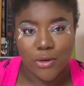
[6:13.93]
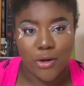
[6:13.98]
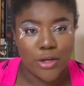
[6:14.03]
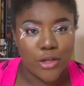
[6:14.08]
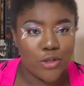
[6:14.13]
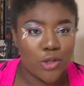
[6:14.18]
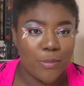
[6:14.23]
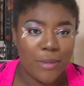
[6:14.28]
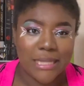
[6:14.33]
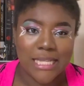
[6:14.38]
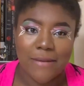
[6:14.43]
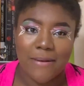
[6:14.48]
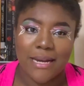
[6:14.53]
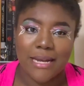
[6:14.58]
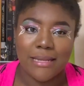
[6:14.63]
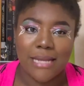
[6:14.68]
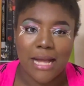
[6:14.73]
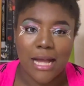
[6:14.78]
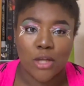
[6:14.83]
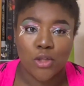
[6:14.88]
two books I read
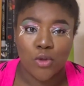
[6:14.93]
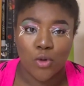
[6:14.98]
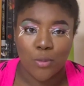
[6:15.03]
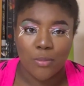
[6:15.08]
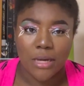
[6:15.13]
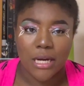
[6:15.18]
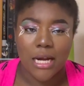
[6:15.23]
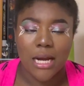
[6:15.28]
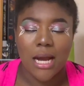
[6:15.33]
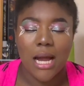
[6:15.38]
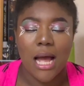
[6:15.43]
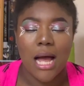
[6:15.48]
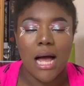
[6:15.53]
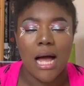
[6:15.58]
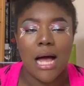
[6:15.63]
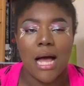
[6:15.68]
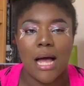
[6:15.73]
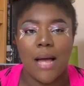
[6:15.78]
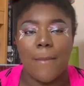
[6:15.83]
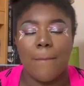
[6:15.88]
in October.
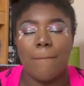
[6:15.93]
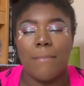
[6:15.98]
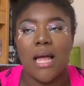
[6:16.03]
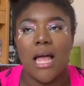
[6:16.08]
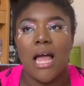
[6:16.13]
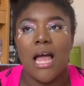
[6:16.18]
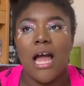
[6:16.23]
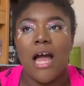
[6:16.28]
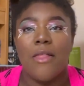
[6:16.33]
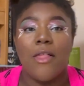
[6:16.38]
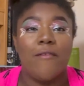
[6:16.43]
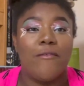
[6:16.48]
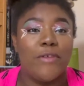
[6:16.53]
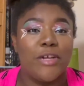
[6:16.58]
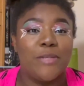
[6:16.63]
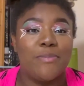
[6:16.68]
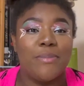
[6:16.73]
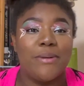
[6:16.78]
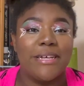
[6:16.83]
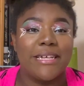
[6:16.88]
The
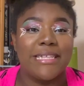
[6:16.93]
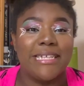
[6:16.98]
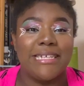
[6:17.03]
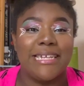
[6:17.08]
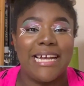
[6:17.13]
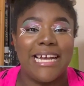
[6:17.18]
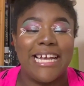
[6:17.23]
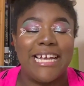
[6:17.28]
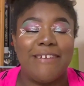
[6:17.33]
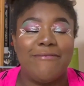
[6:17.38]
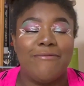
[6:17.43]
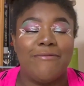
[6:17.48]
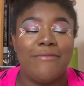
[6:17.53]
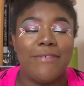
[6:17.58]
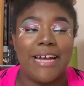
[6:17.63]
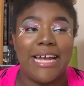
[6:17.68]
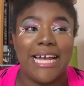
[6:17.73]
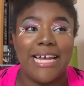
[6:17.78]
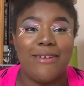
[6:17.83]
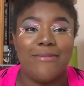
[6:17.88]
first book that I
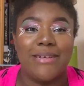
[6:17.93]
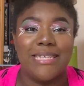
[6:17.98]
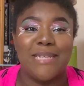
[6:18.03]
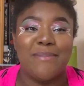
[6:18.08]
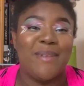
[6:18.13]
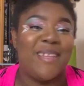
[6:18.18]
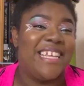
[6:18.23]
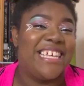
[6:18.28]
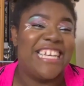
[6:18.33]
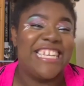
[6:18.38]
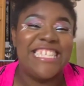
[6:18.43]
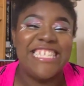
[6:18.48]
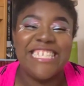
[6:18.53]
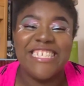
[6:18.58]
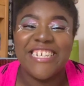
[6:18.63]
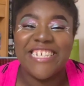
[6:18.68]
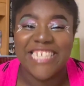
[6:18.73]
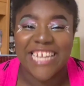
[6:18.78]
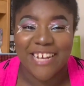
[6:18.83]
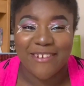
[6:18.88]
read was A Million Kisses in
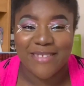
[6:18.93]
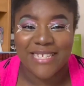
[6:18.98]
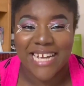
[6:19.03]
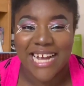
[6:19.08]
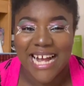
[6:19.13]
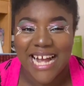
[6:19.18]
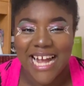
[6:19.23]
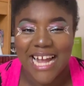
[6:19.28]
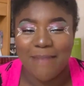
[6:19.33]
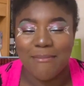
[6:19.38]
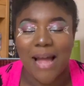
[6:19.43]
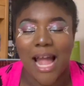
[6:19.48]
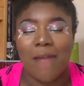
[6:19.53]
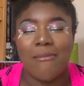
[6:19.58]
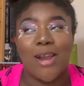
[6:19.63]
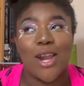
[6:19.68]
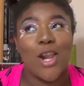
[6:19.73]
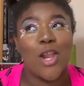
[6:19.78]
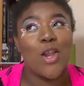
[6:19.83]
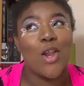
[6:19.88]
Your Lifetime. I
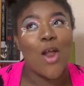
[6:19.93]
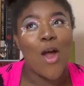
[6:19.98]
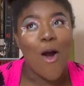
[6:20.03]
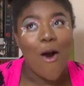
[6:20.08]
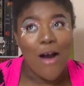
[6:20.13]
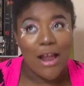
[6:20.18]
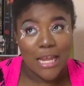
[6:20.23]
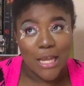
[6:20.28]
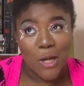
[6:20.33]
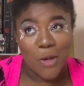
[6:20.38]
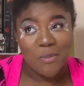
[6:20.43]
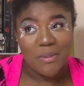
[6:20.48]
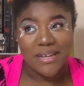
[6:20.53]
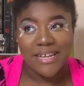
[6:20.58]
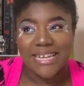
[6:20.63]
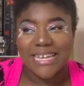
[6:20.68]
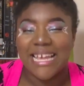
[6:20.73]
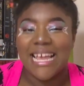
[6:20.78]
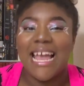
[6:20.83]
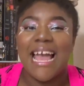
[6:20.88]
read an
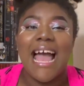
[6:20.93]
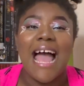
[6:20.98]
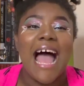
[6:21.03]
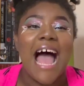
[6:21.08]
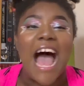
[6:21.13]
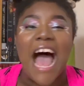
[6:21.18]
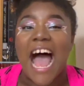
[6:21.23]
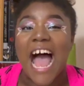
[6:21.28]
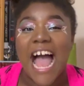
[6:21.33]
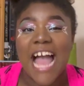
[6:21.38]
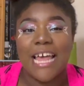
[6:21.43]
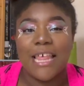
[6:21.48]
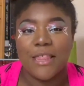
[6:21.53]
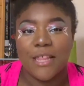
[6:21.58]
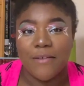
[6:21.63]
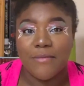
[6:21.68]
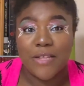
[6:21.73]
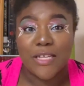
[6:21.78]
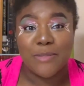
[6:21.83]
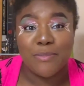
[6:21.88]
audiobook. I
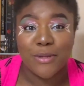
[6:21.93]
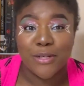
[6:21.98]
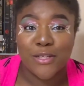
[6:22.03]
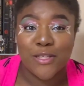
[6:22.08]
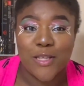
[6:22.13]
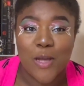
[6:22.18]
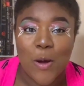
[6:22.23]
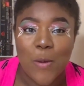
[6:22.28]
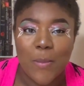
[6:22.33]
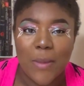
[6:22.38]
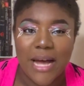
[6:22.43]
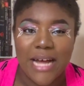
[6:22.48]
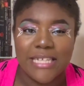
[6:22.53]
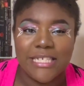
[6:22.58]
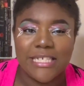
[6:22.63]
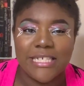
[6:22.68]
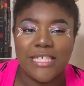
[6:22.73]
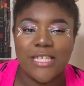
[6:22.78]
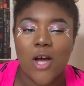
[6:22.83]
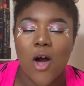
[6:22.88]
love this book so much.
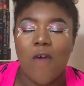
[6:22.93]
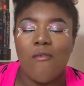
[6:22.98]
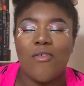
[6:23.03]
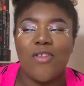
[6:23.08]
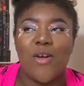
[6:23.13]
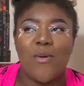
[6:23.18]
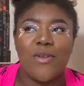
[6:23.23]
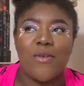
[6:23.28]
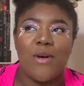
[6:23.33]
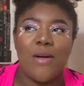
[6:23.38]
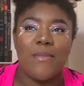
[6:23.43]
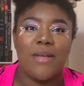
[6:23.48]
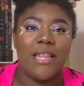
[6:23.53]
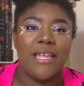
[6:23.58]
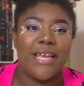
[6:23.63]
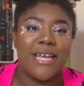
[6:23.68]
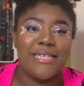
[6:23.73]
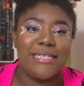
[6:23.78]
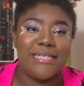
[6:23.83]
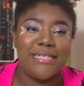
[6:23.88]
So if you don't know what A
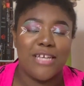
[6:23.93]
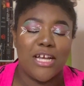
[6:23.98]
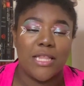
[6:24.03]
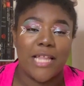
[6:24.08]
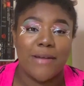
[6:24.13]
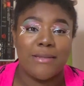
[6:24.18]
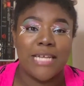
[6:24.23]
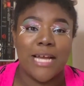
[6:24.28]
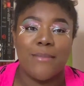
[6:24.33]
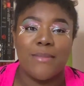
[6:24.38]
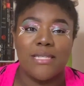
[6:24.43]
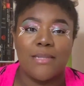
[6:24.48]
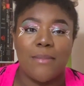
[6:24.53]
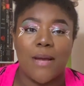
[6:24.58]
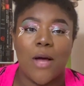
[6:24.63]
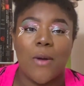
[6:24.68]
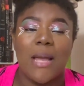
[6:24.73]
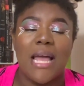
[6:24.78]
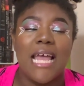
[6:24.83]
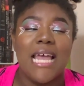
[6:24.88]
Million Kisses in Your Lifetime is about,